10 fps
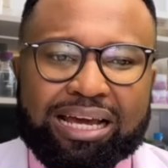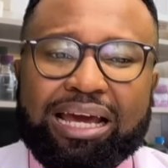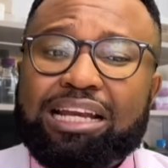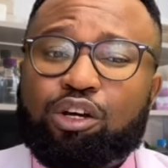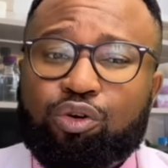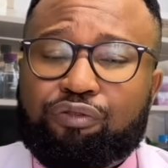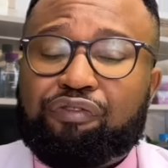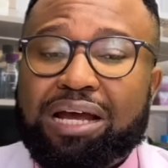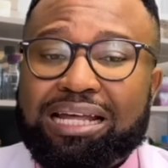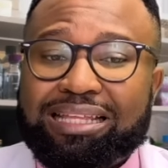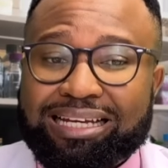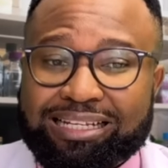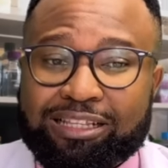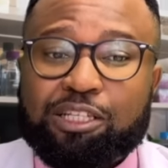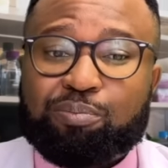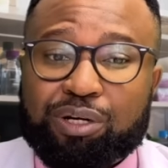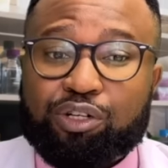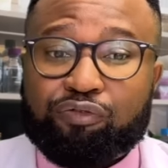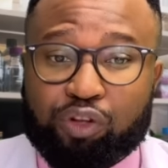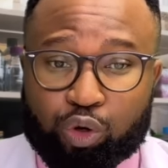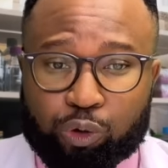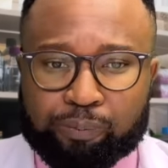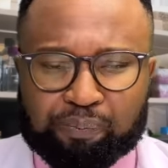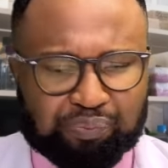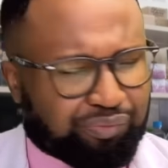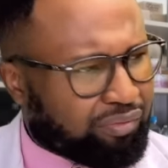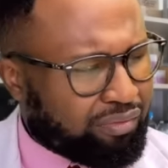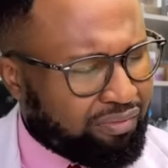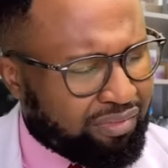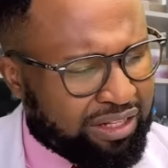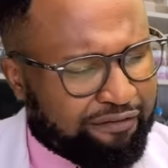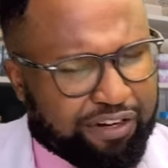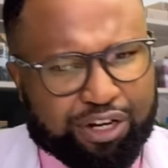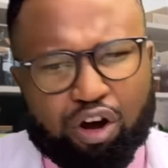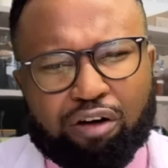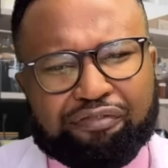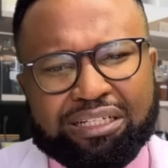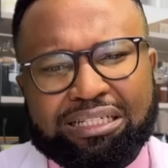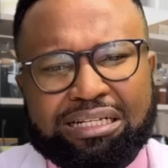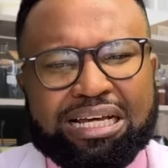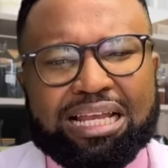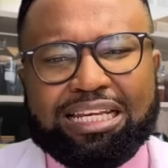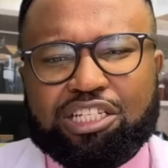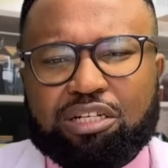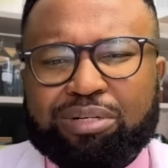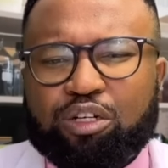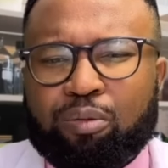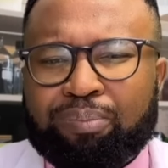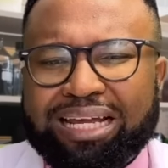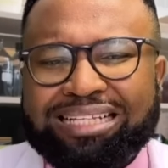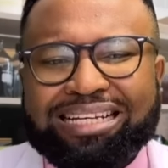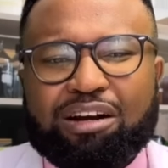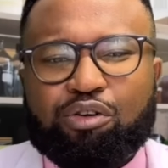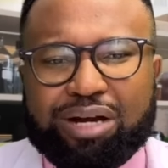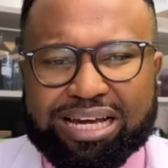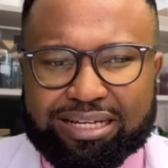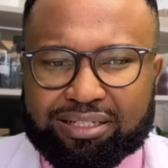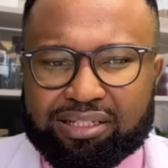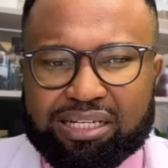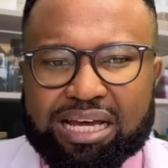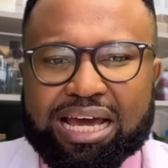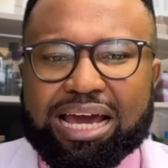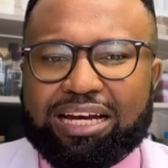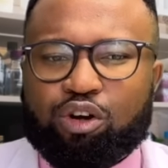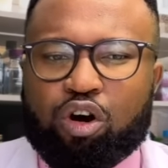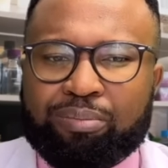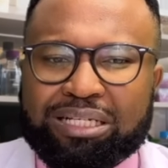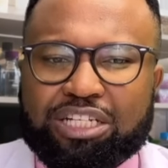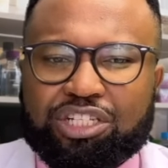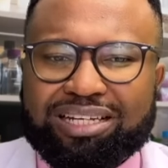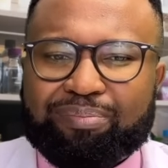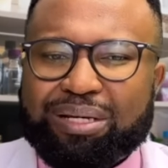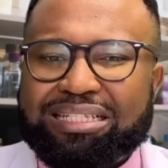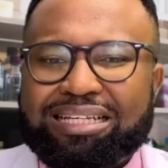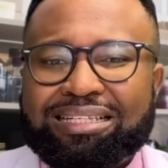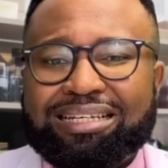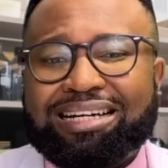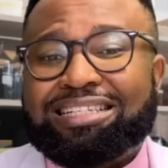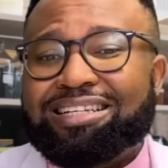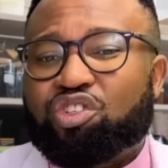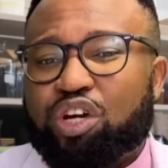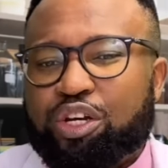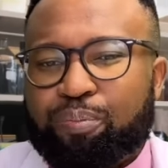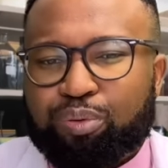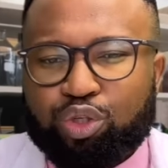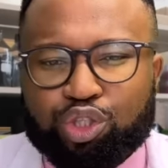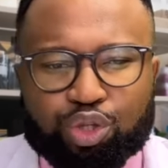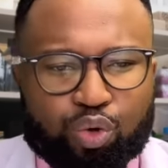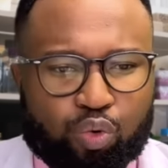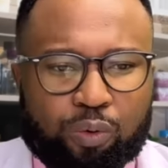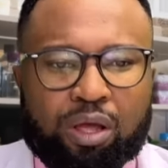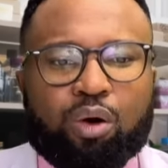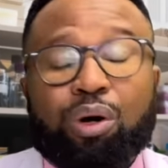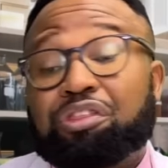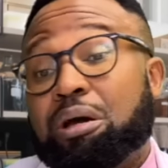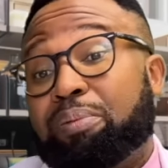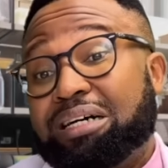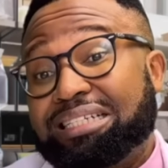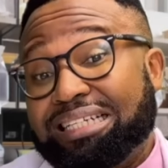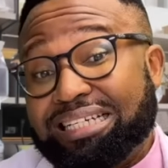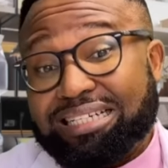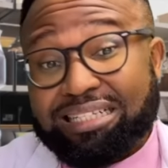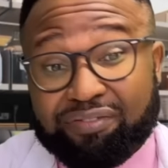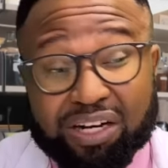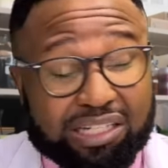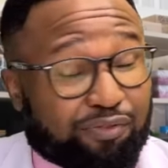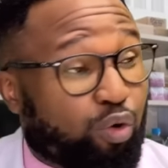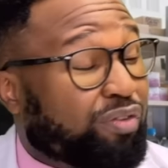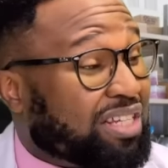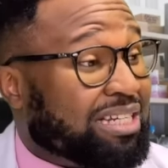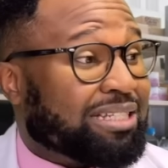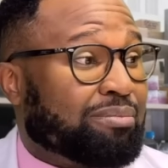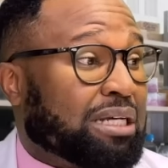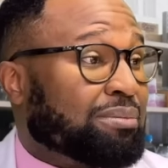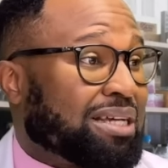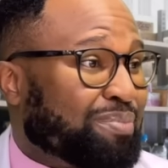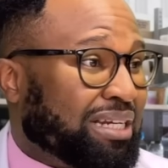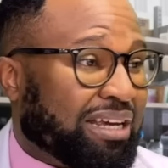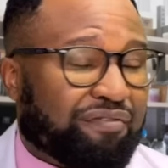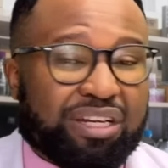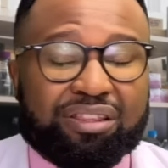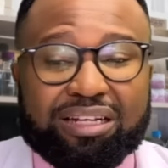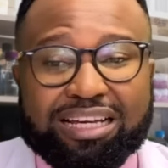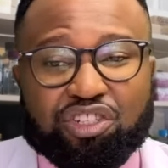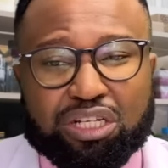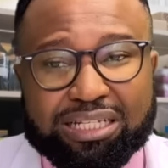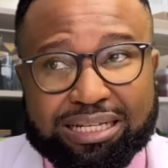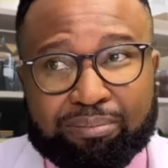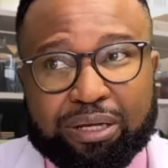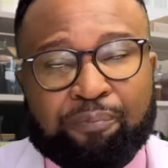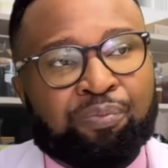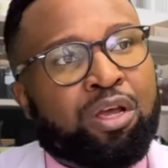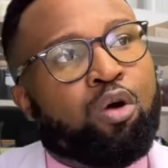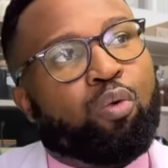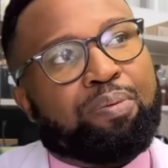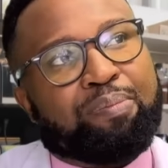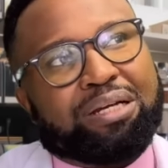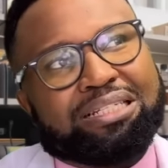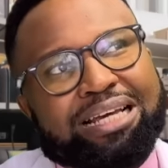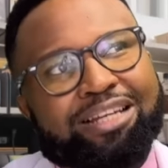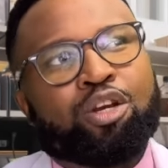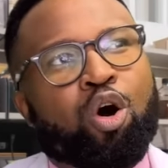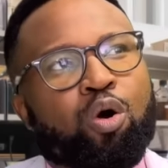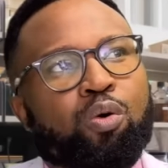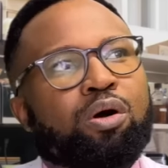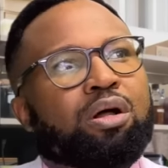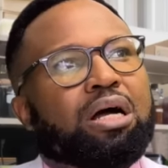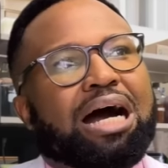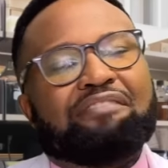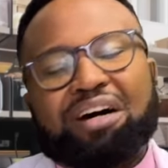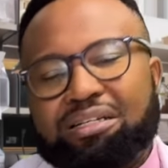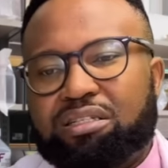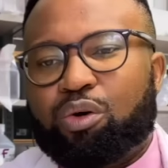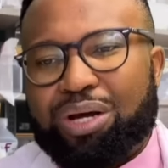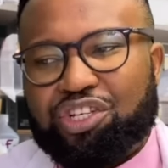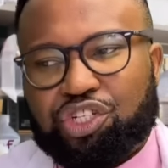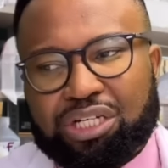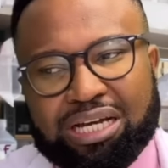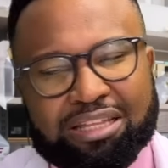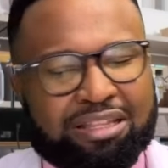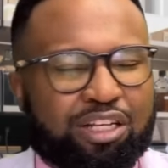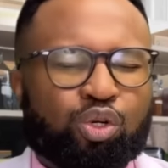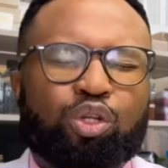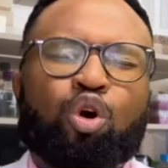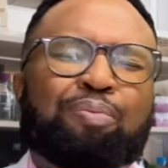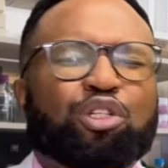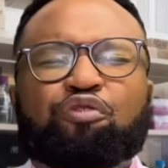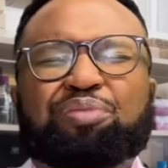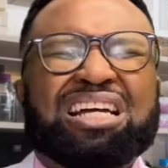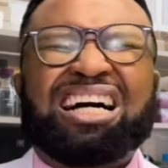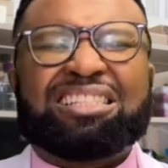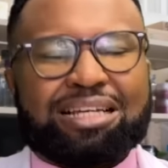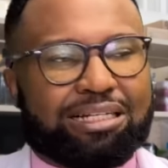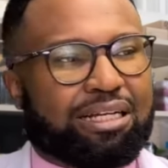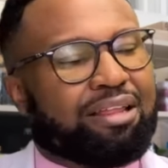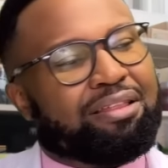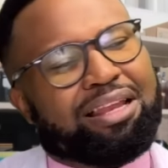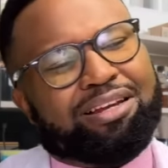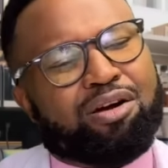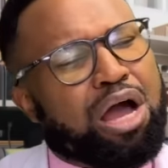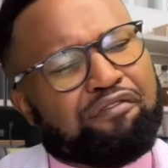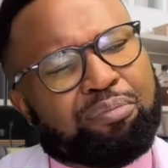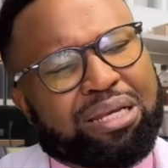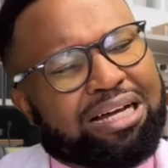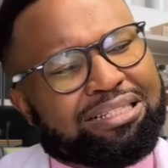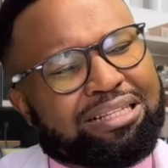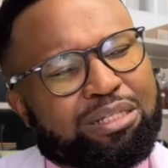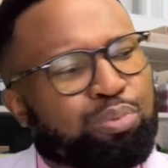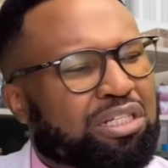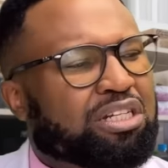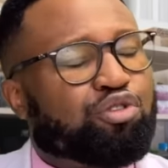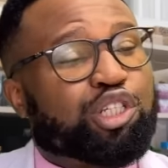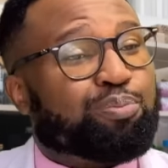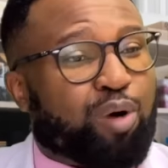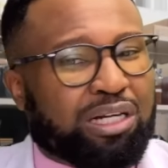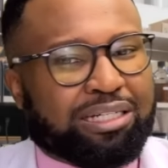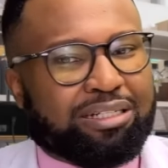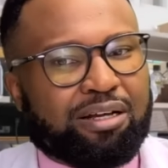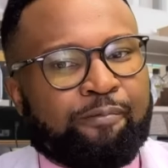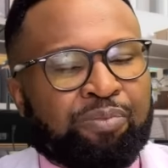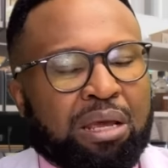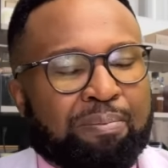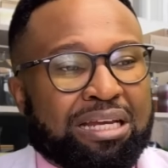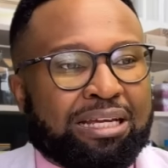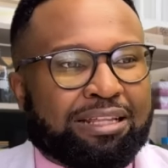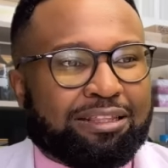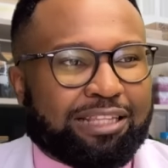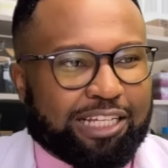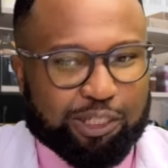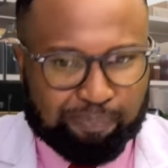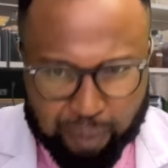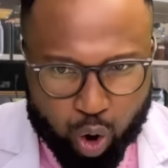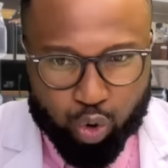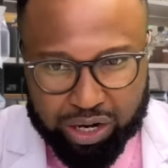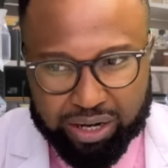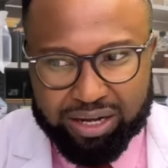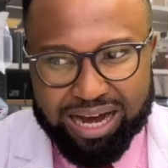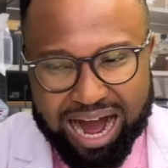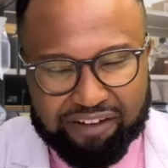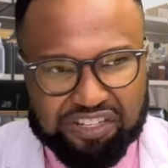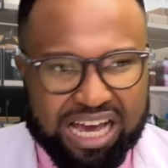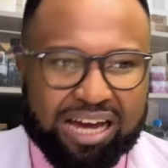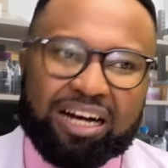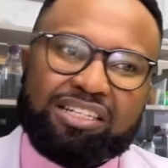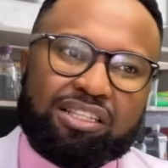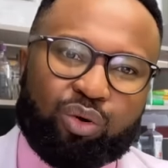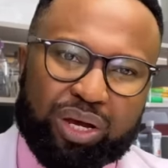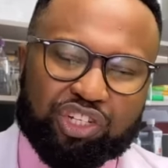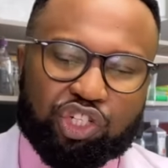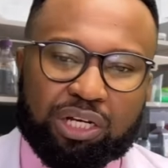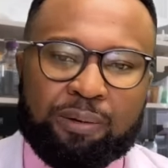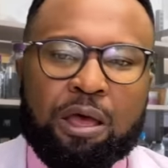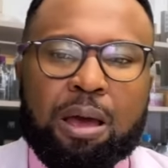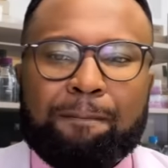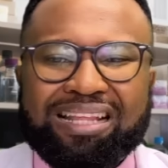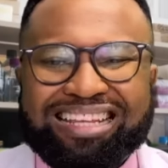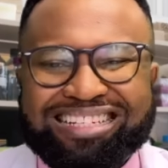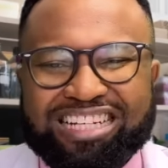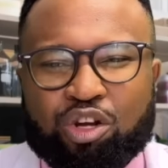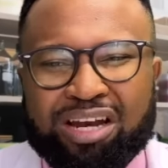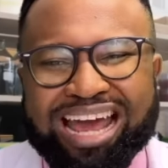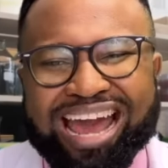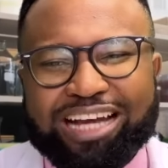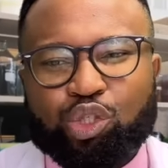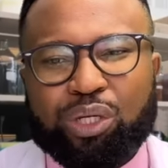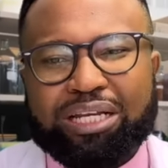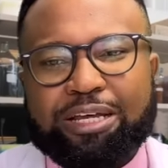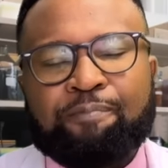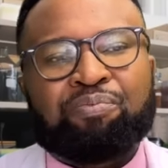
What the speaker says: in good faith and in the spirit of the law. Very often, legitimate complaints are raised and committee chairpersons are just trying to push through what their party leaders have asked for. We've seen it sometimes happening even in the National Assembly, where people are saying, no, I've asked a question, and then they're told, no, but you've been answered. And they're like, no, I haven't been answered. This person responded, meaning that they spoke after I asked the question, but they did not actually